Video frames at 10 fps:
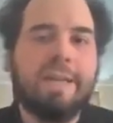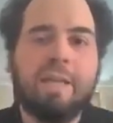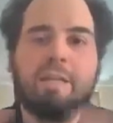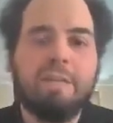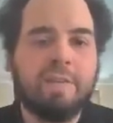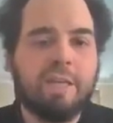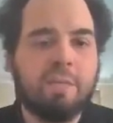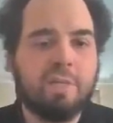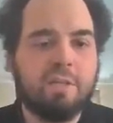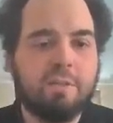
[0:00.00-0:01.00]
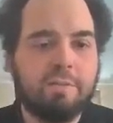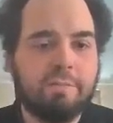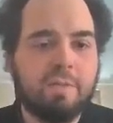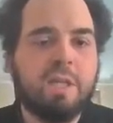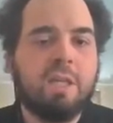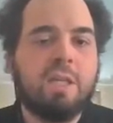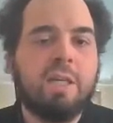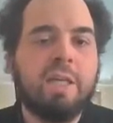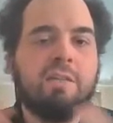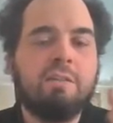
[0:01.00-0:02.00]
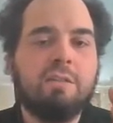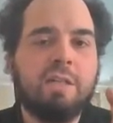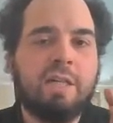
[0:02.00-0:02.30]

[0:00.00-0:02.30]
and environment. And